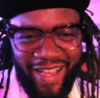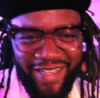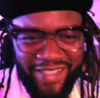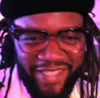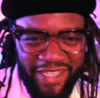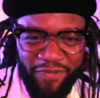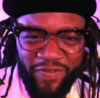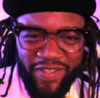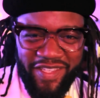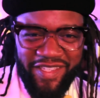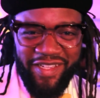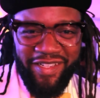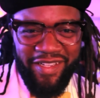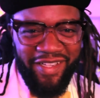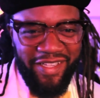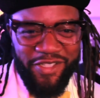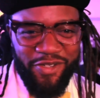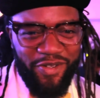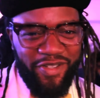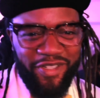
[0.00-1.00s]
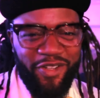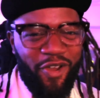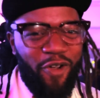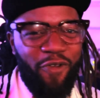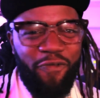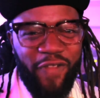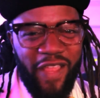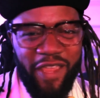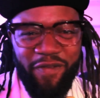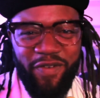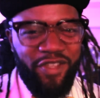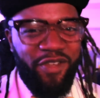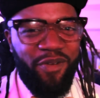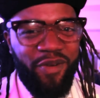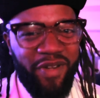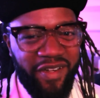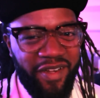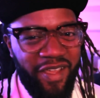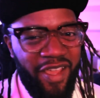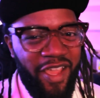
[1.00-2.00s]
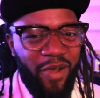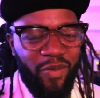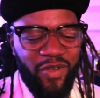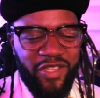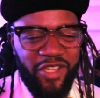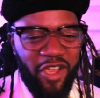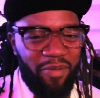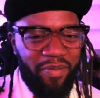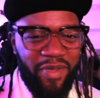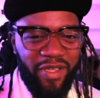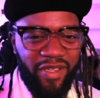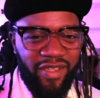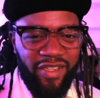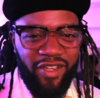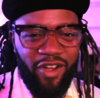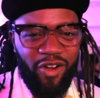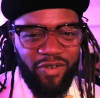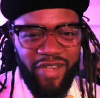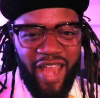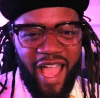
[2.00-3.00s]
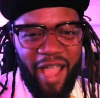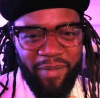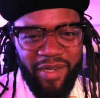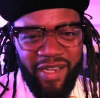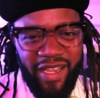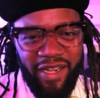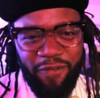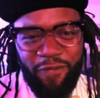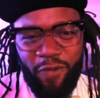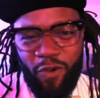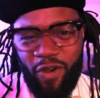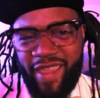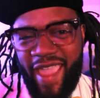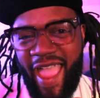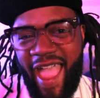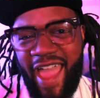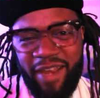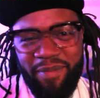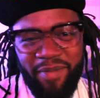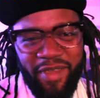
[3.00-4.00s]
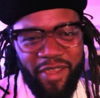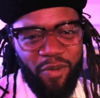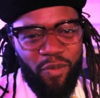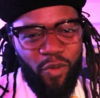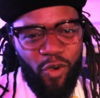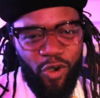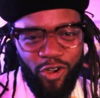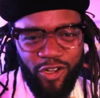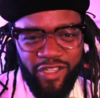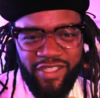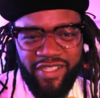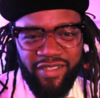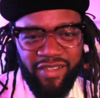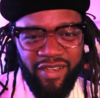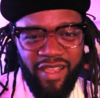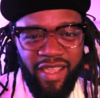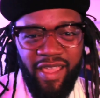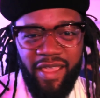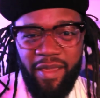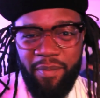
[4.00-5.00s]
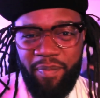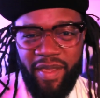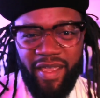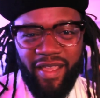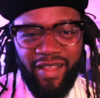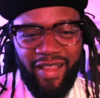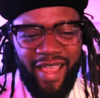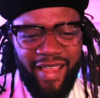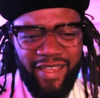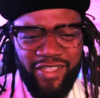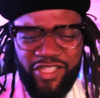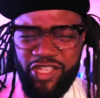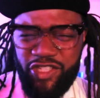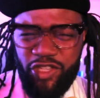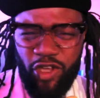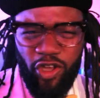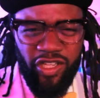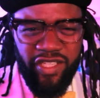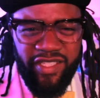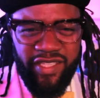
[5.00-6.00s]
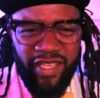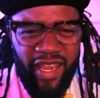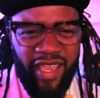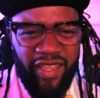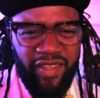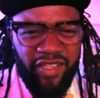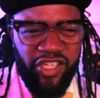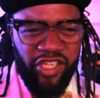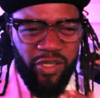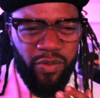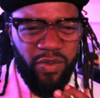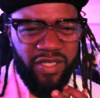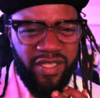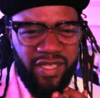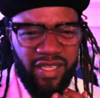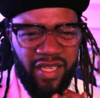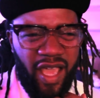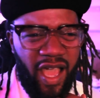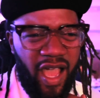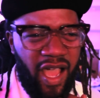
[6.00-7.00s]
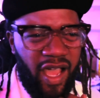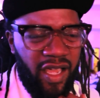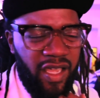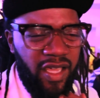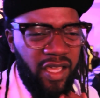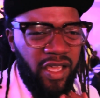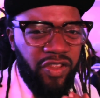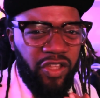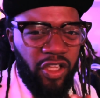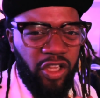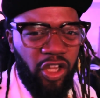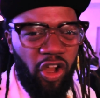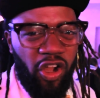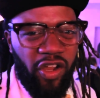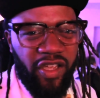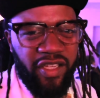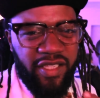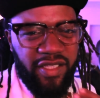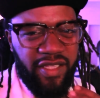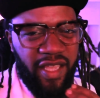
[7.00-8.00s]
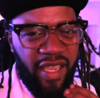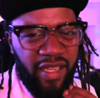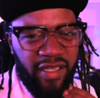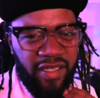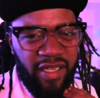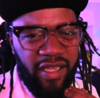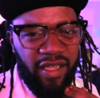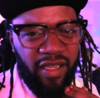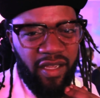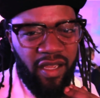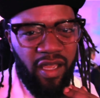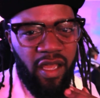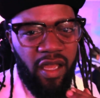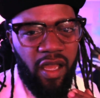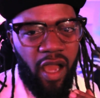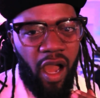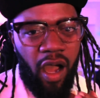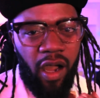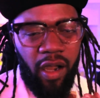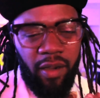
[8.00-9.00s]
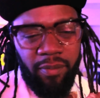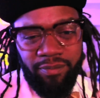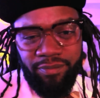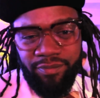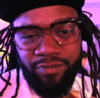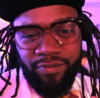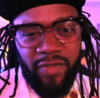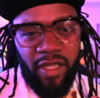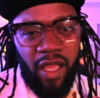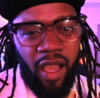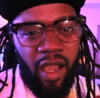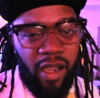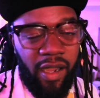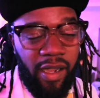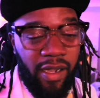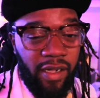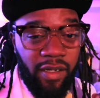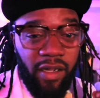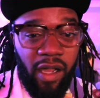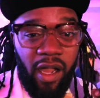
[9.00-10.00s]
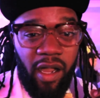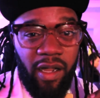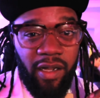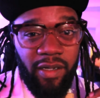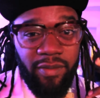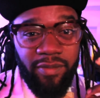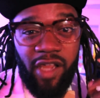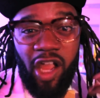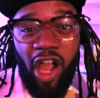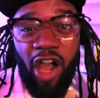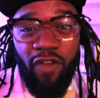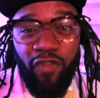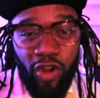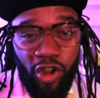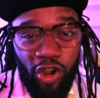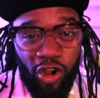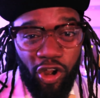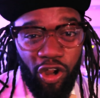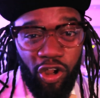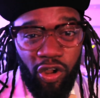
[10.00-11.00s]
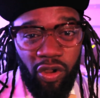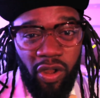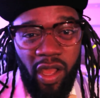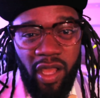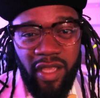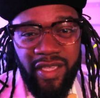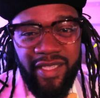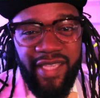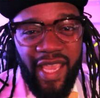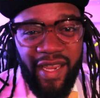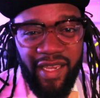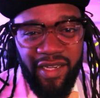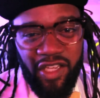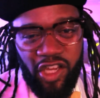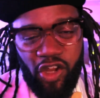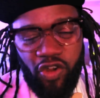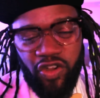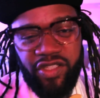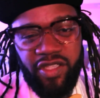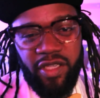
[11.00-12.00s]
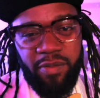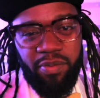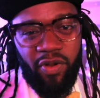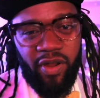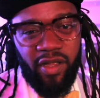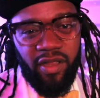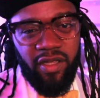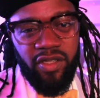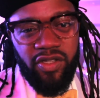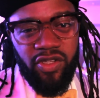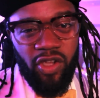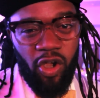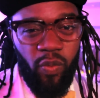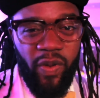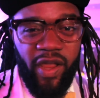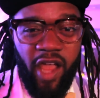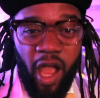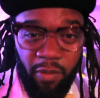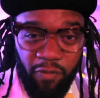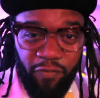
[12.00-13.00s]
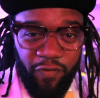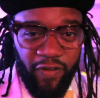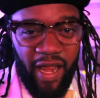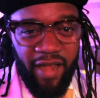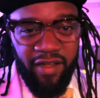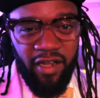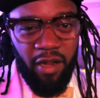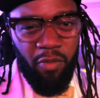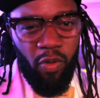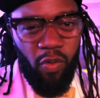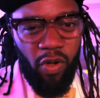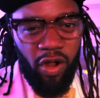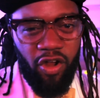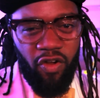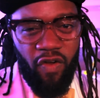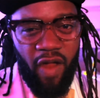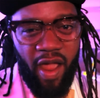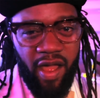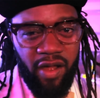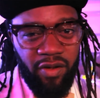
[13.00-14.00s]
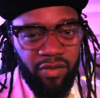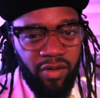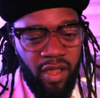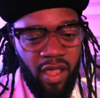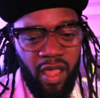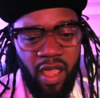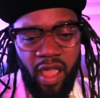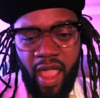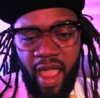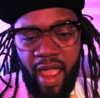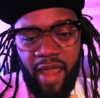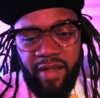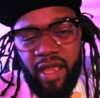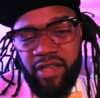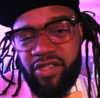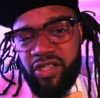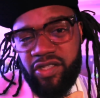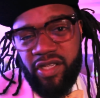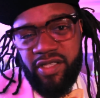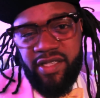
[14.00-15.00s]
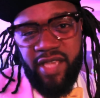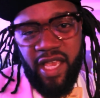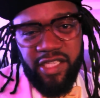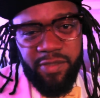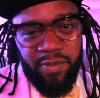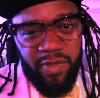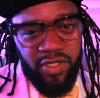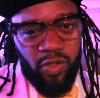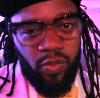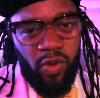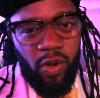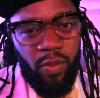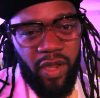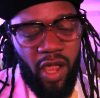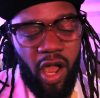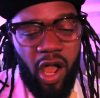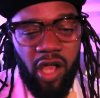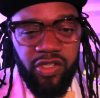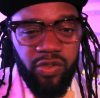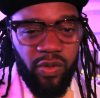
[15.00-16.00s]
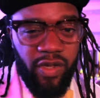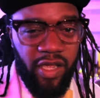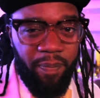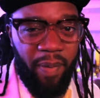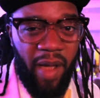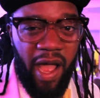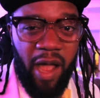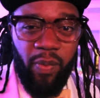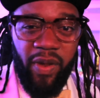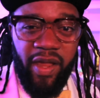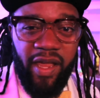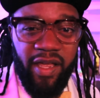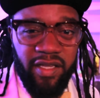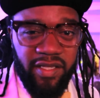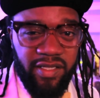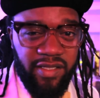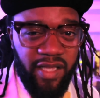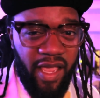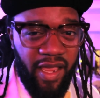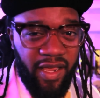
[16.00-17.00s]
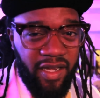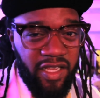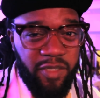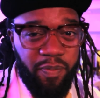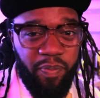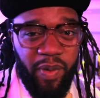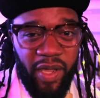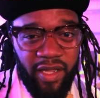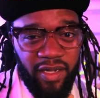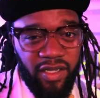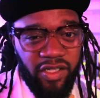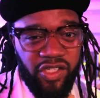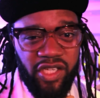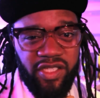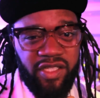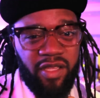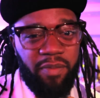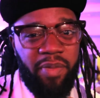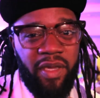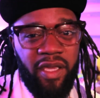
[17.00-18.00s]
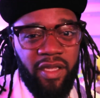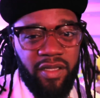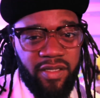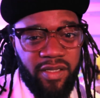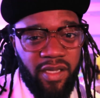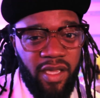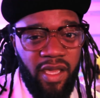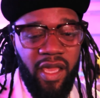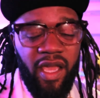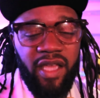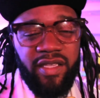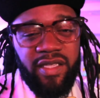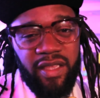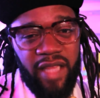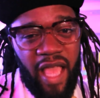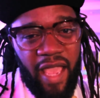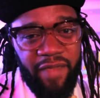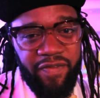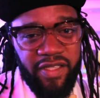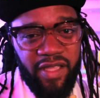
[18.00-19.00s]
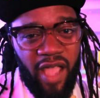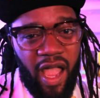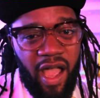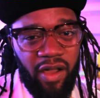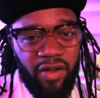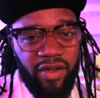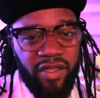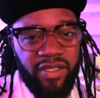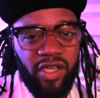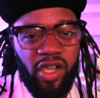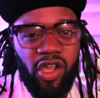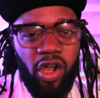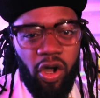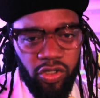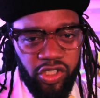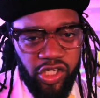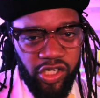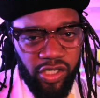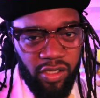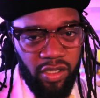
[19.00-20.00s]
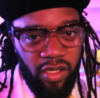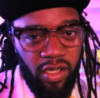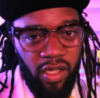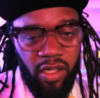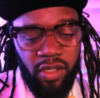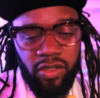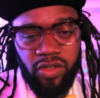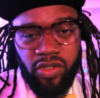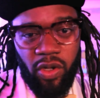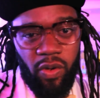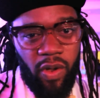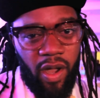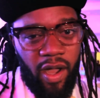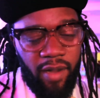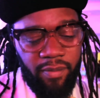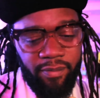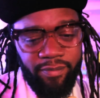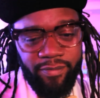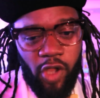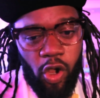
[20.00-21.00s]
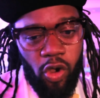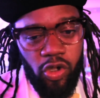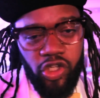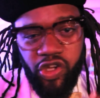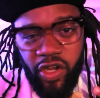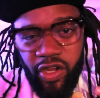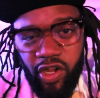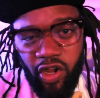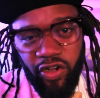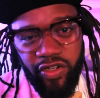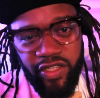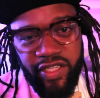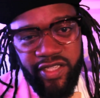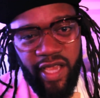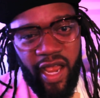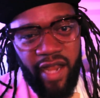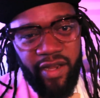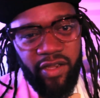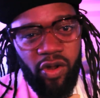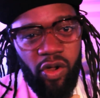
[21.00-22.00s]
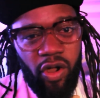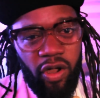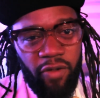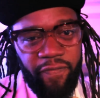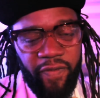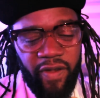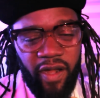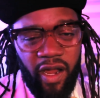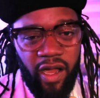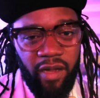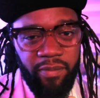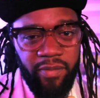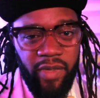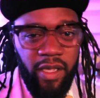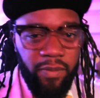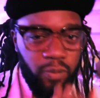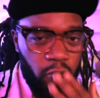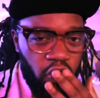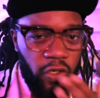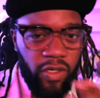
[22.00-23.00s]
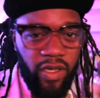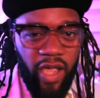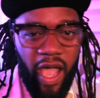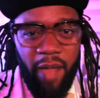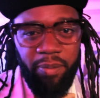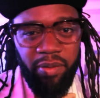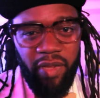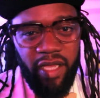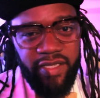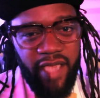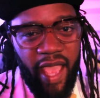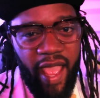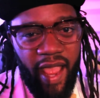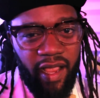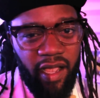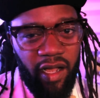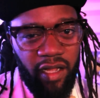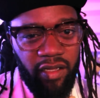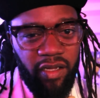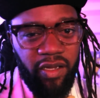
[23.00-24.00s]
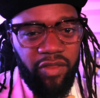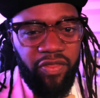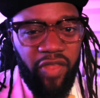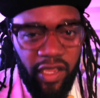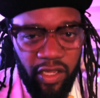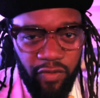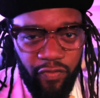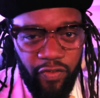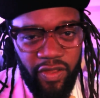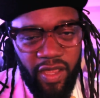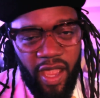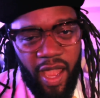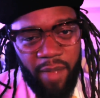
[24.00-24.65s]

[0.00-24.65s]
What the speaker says: Latifah CDs, you didn't know Flavor Unit was gonna be, you know, nominated for Academy Awards, and being like, she told us today that she was the longest standing cover girl, second to Christy Brinkley. So we coming for that #1 crown. And that's just a testament to where we are. So hip-hop, we're here to stay, and it's bigger than just the beats. It's a lifestyle, and it's a culture. So Coltrane Curtis signing off, and God bless AdColor, and thank you for the